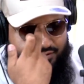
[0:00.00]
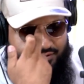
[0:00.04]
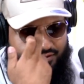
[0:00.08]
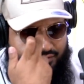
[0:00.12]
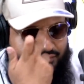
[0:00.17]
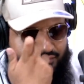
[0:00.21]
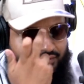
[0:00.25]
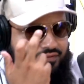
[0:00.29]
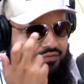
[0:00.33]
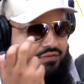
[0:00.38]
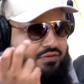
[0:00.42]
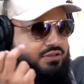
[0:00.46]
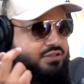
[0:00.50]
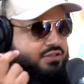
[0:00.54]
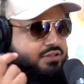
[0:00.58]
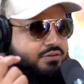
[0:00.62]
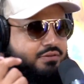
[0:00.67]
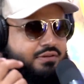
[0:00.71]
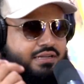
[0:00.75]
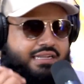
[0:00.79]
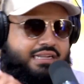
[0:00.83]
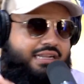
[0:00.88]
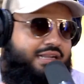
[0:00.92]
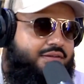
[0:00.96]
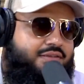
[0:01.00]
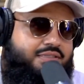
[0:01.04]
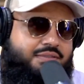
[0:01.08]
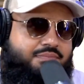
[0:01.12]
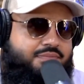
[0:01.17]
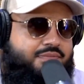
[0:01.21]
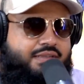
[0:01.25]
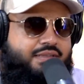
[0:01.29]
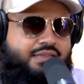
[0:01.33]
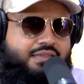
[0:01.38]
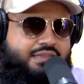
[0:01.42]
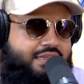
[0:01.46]
Warfare 2. Yeah. Like I
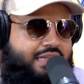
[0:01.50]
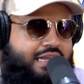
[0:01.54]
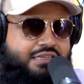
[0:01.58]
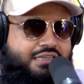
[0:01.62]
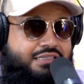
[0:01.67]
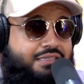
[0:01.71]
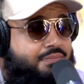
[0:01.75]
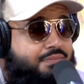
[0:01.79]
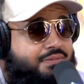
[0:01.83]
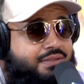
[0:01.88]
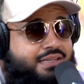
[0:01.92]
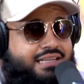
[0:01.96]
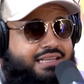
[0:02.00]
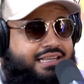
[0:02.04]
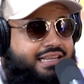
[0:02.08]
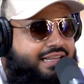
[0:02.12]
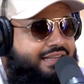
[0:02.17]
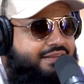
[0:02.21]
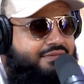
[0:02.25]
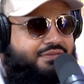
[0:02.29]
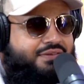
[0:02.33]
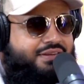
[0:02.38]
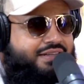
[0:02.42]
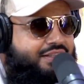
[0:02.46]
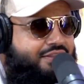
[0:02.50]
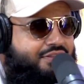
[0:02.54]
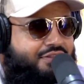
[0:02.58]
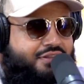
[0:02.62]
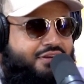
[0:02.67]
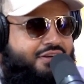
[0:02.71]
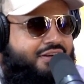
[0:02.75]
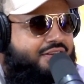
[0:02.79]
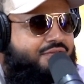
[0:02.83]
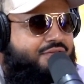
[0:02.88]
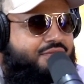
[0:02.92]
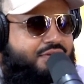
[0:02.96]
used to play like fucking
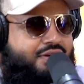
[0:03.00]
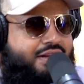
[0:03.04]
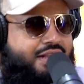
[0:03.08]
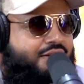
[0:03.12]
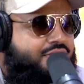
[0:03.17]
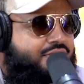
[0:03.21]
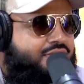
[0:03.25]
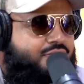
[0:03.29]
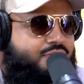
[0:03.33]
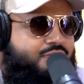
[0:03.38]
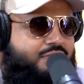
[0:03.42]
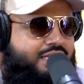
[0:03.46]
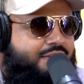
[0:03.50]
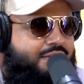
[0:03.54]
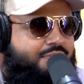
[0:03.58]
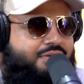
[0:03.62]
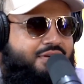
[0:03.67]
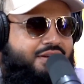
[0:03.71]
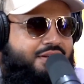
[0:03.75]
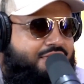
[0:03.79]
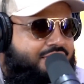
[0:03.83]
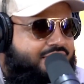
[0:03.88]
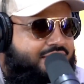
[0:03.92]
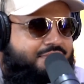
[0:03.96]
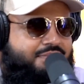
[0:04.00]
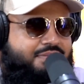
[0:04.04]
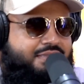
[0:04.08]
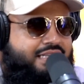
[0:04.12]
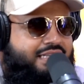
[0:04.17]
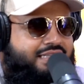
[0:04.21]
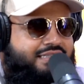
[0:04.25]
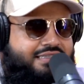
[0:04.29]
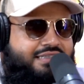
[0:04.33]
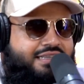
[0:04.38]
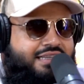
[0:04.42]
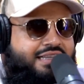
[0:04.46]
30, 40 hours a week, bro. I was
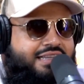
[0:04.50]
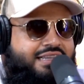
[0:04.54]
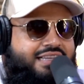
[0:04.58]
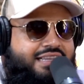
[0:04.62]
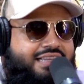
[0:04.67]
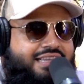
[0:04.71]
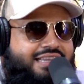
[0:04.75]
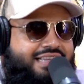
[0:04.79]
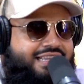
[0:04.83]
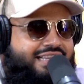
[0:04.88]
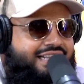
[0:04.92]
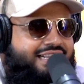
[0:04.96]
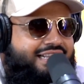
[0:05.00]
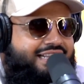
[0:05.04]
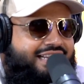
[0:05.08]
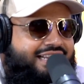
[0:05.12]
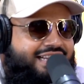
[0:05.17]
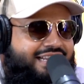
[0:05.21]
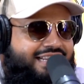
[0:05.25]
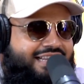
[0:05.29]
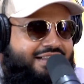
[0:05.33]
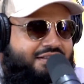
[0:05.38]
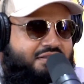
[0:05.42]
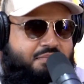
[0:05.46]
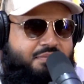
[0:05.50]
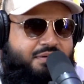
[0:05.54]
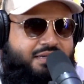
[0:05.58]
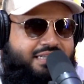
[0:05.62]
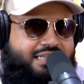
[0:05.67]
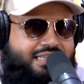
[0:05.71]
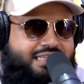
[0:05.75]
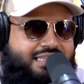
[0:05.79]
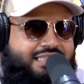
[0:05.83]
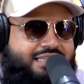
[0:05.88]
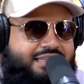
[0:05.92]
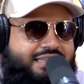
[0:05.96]
obsessed. And I was pretty
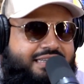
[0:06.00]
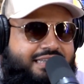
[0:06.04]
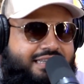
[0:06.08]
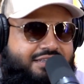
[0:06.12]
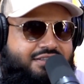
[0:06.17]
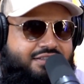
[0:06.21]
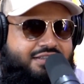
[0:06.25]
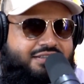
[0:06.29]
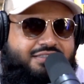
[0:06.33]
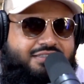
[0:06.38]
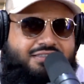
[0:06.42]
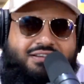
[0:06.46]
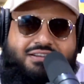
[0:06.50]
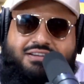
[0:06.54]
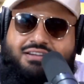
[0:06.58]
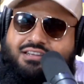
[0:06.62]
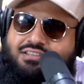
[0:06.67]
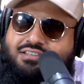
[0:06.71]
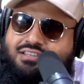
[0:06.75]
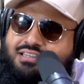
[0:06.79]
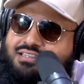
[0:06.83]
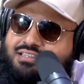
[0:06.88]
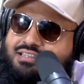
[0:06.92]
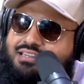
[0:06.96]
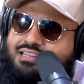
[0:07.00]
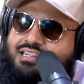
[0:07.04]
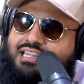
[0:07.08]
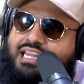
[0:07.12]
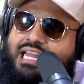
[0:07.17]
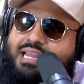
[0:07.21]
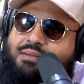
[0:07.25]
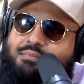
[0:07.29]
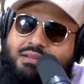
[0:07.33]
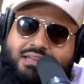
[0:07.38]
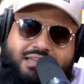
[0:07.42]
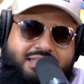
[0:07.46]
decent. I should have done
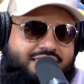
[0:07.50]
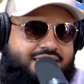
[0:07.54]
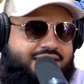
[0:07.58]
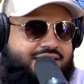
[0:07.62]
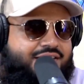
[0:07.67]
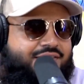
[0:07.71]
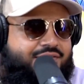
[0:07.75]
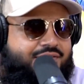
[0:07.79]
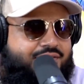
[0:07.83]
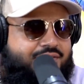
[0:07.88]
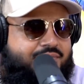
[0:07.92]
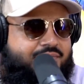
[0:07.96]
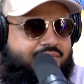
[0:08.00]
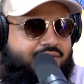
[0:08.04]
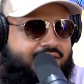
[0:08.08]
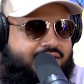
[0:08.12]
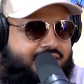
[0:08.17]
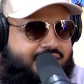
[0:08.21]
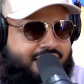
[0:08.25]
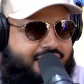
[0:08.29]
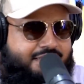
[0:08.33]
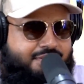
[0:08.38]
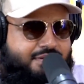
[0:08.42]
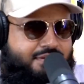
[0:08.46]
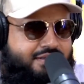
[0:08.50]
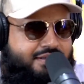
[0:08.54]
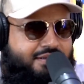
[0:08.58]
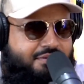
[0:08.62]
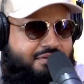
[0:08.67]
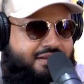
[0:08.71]
gaming instead of doing podcasts, bro.